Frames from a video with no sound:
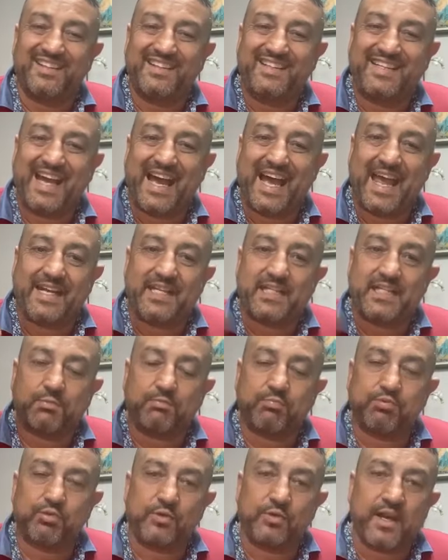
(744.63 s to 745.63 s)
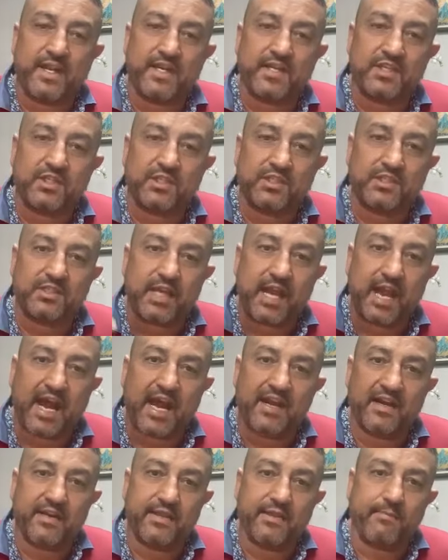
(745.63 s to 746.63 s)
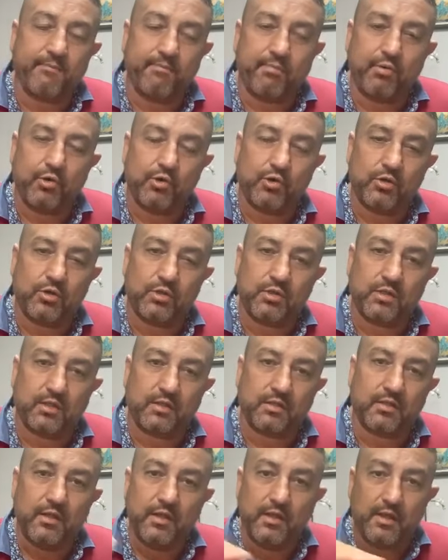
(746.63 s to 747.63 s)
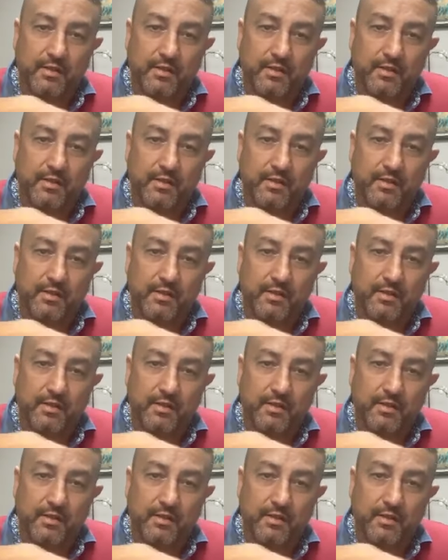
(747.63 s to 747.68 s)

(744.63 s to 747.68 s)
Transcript: the expressions are important,